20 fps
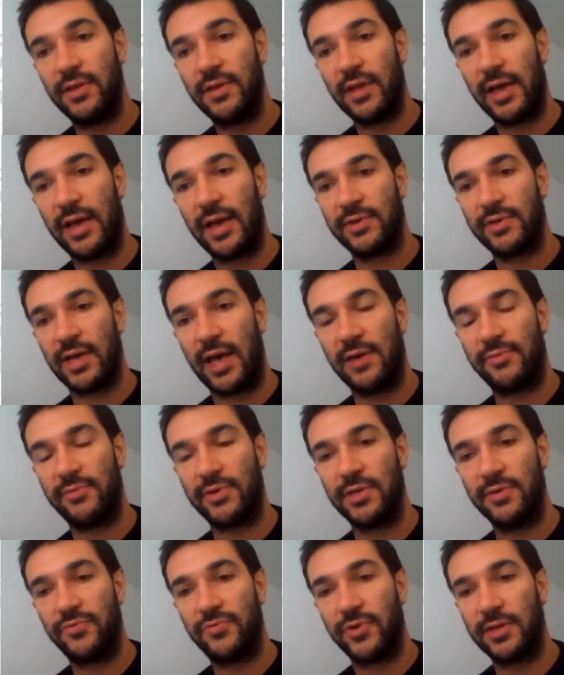have
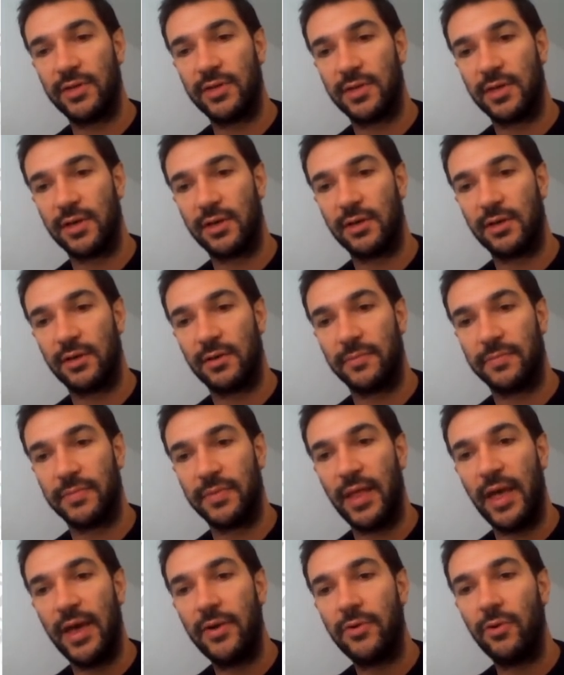a different
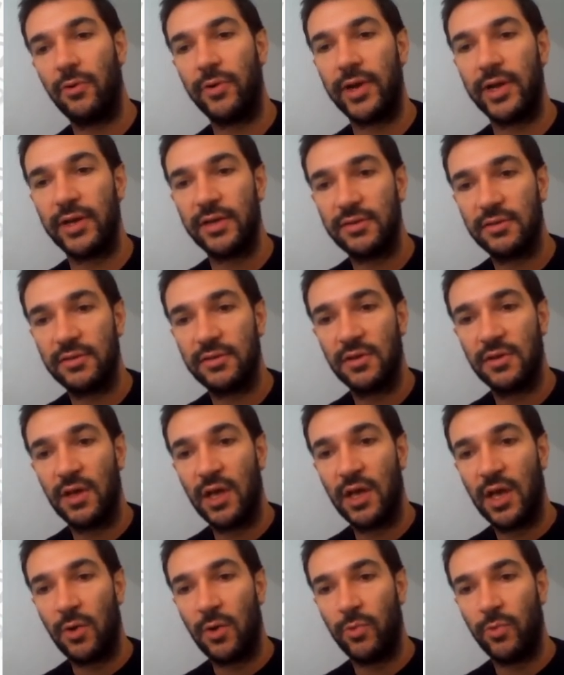narrowness,
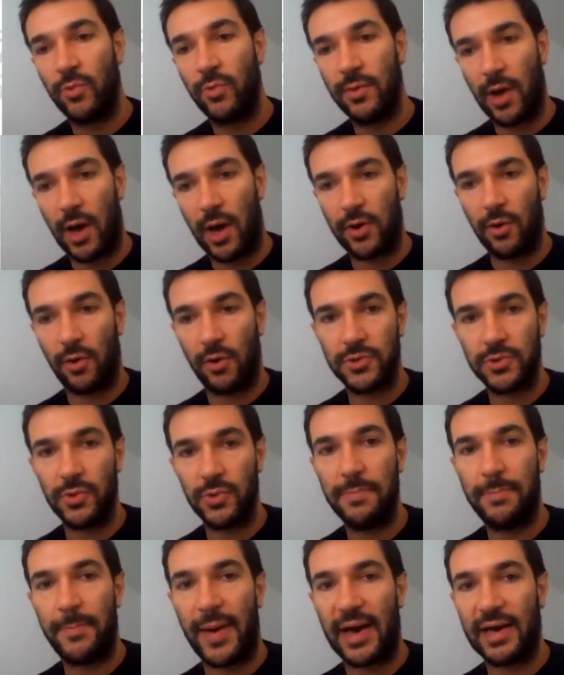we are
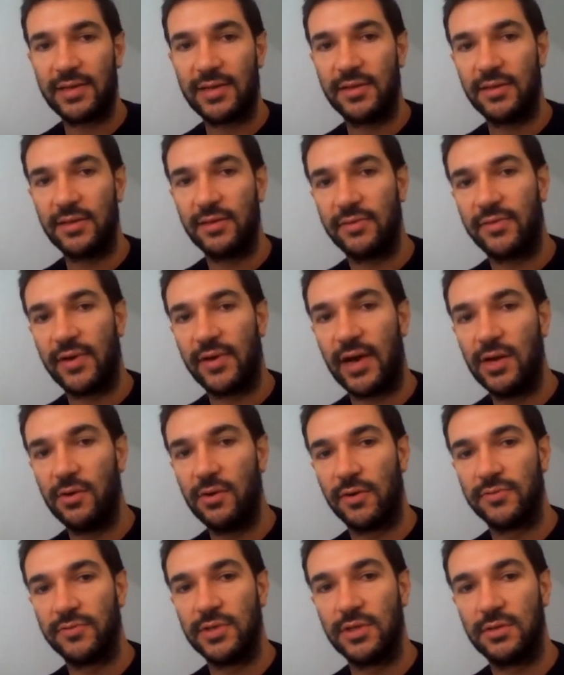also impacting the
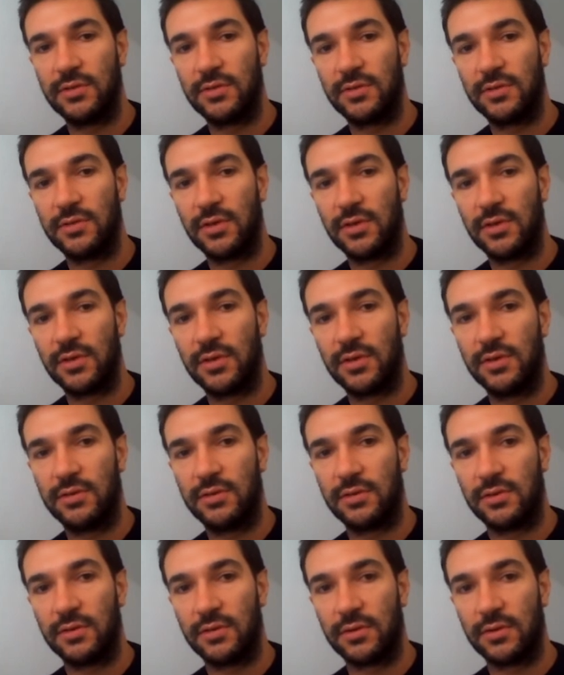value of
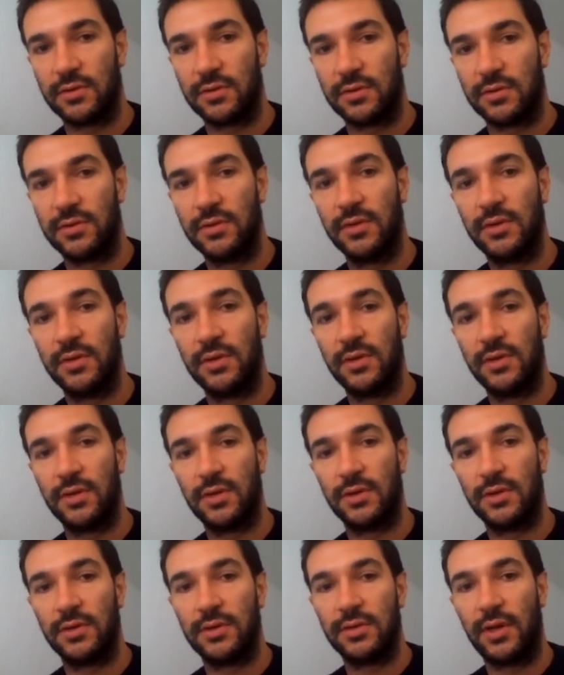this
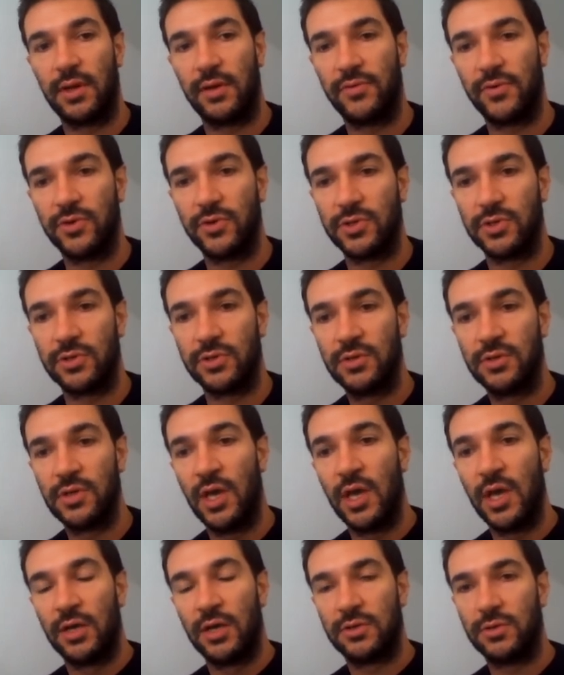divergence.
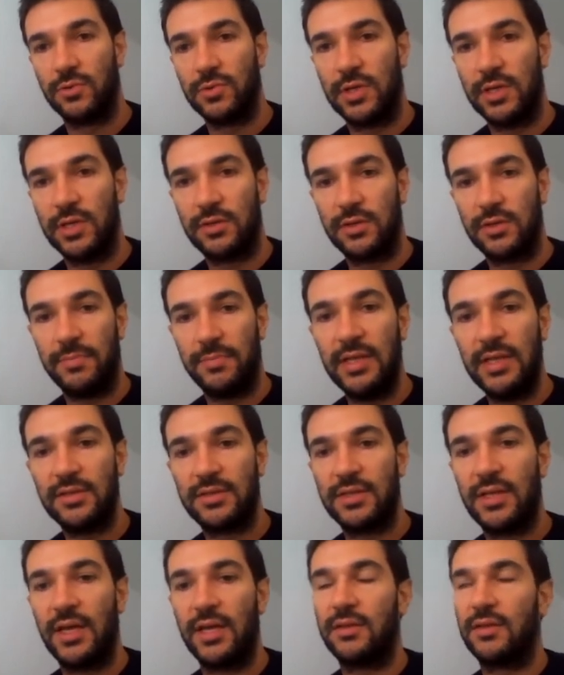So this
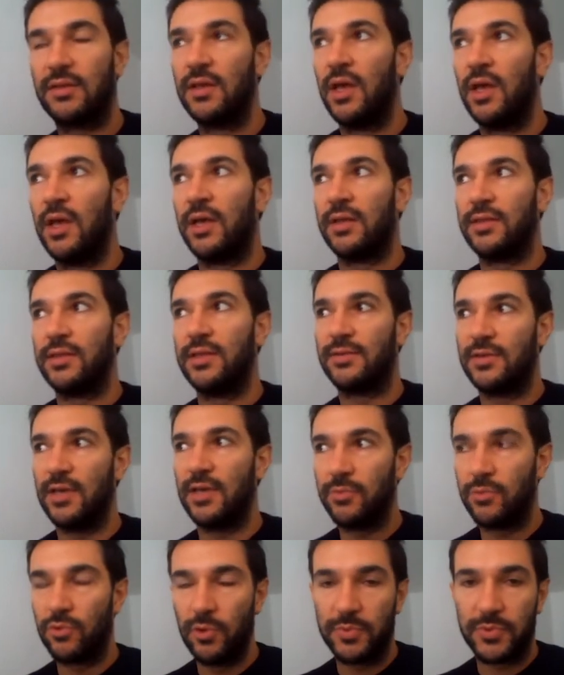means that the
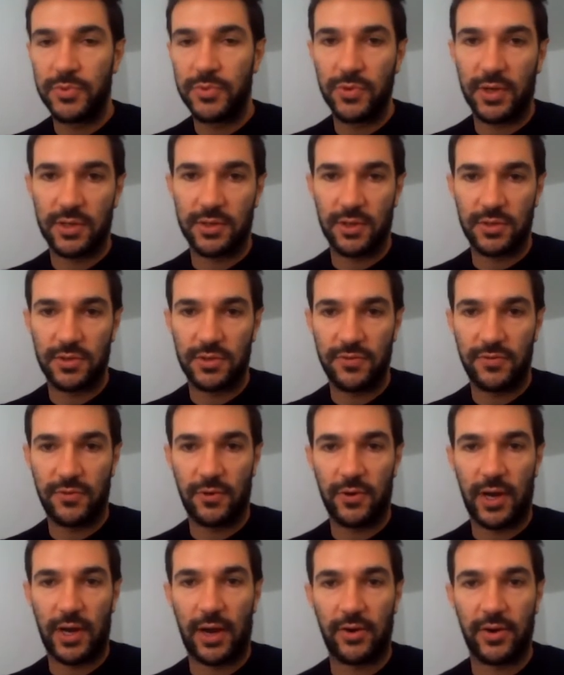subgroups we are searching
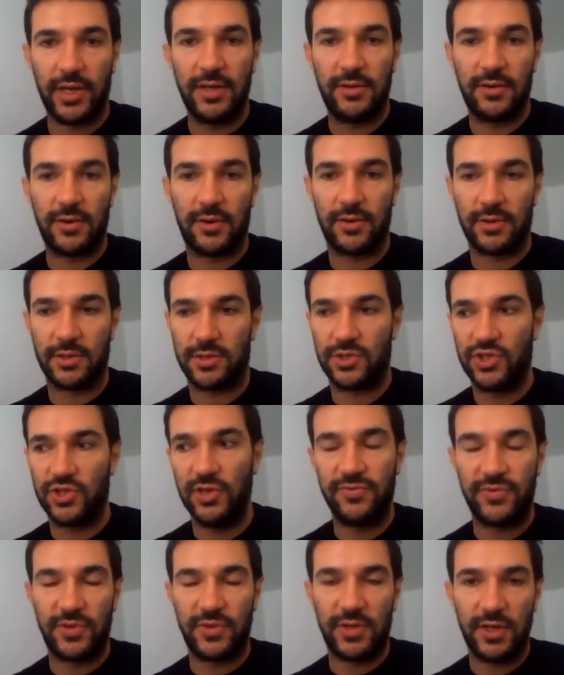for are either
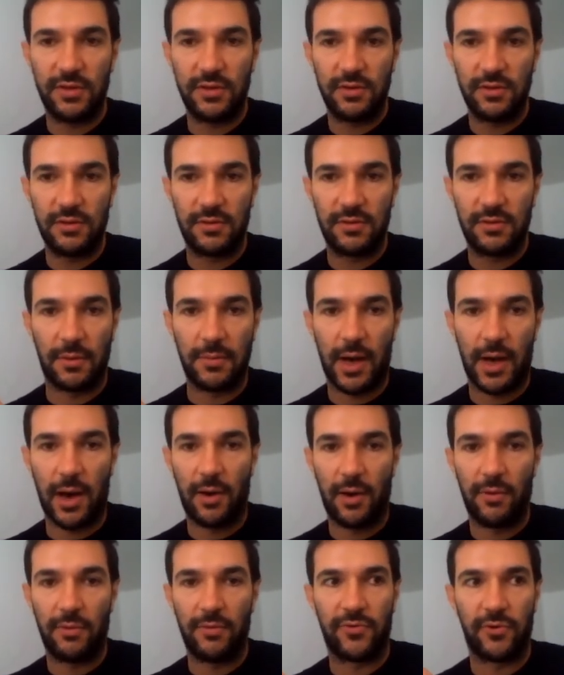shifted
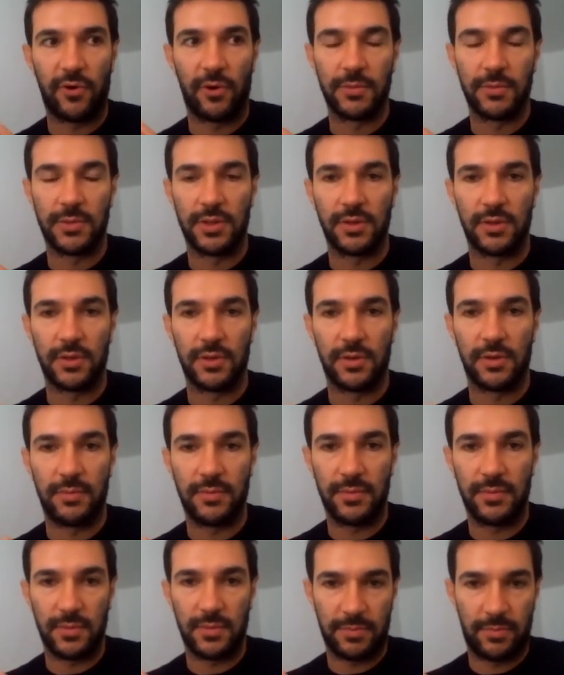somehow from the
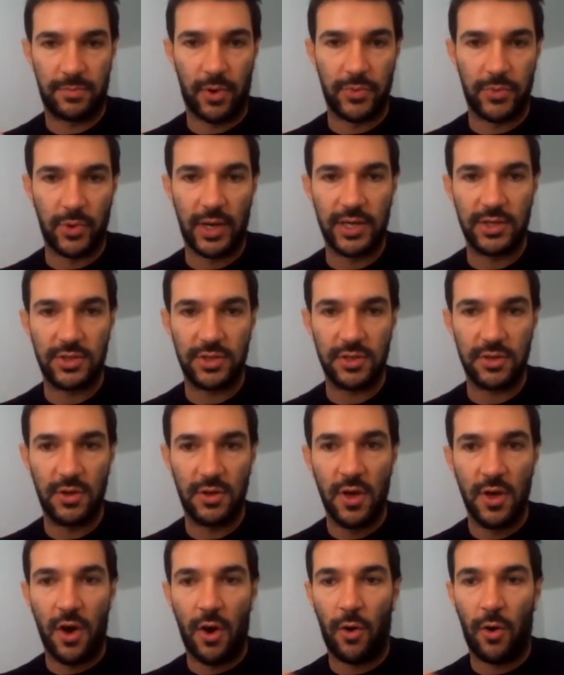
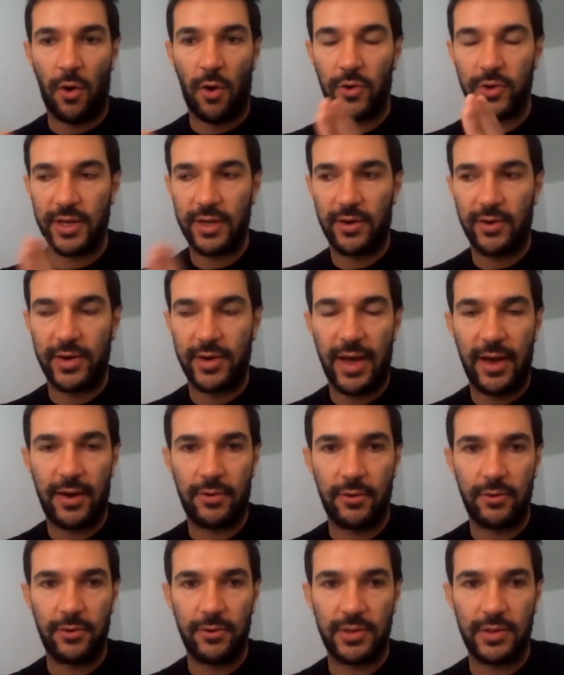population, or they are
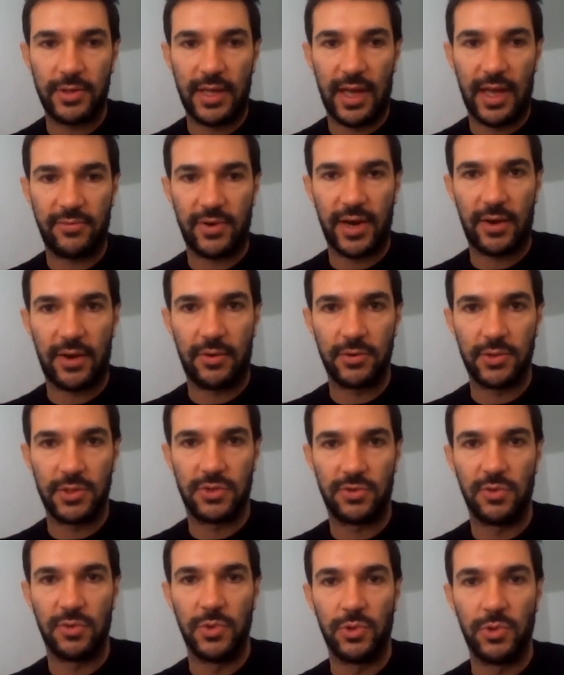narrow. They have a narrow
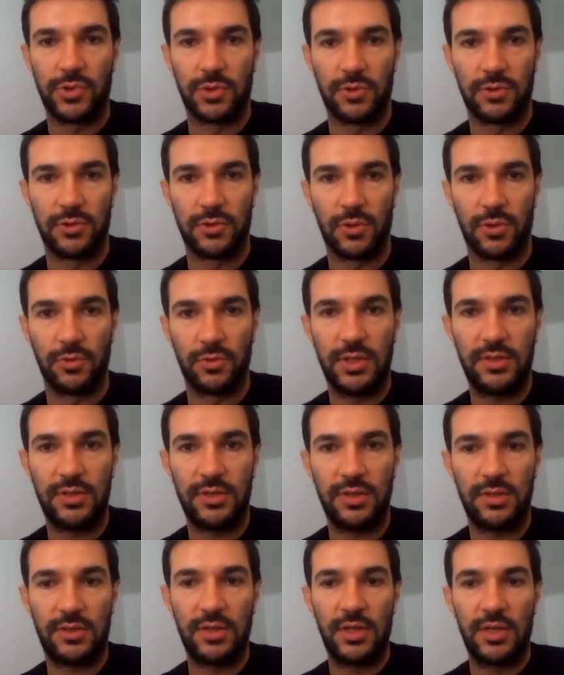distribution. So this
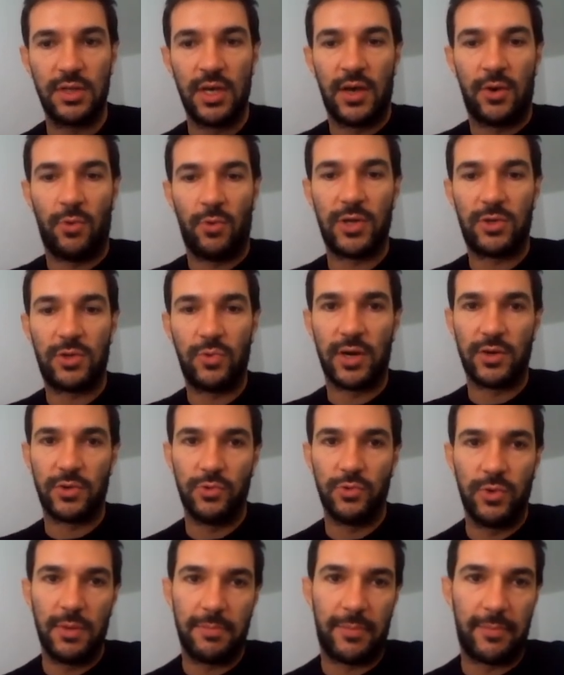is what we are
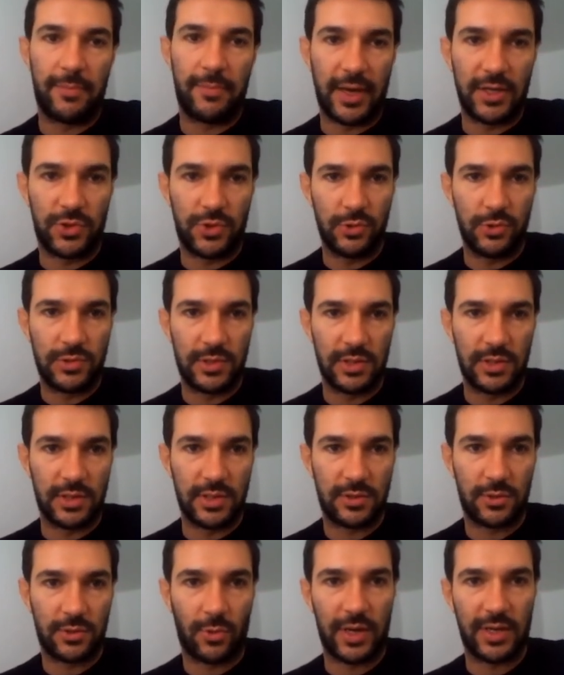doing by choosing
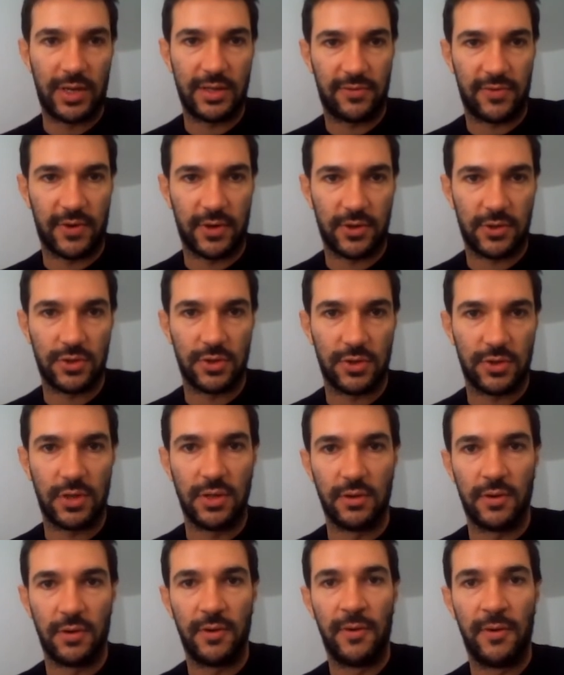this quality function
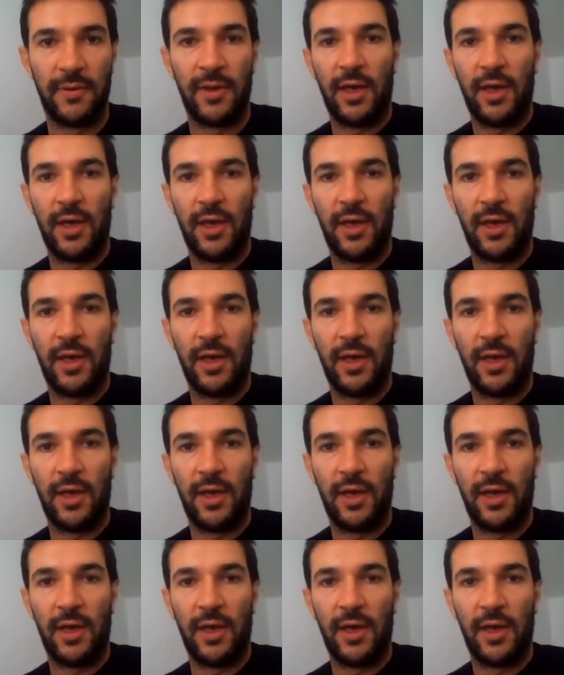here.